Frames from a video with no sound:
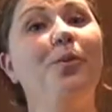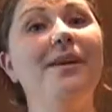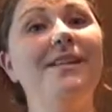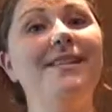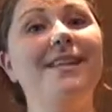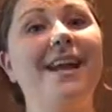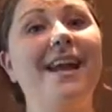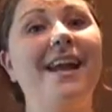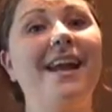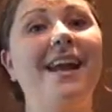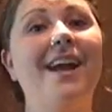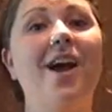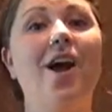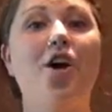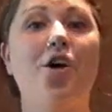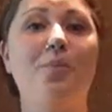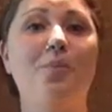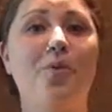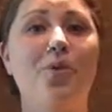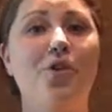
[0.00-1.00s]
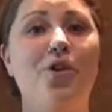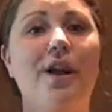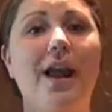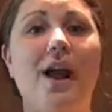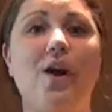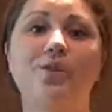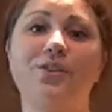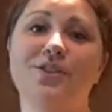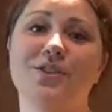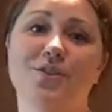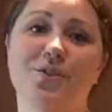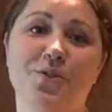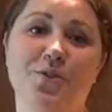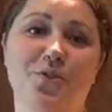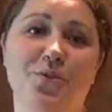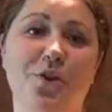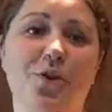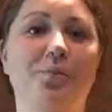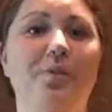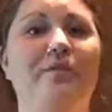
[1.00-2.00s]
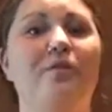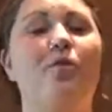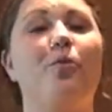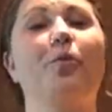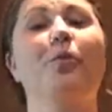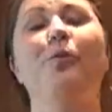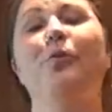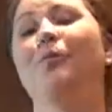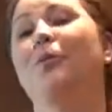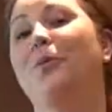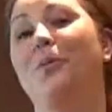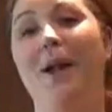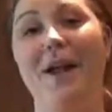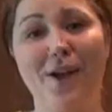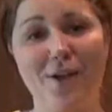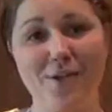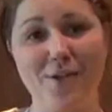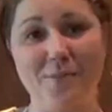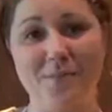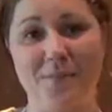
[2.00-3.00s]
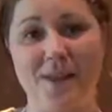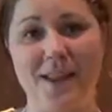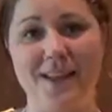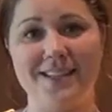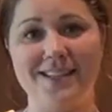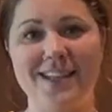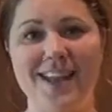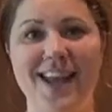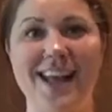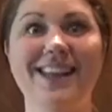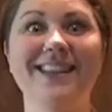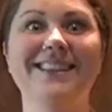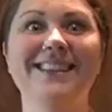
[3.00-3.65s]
we take our pork out to the grill, before we prepare the meat,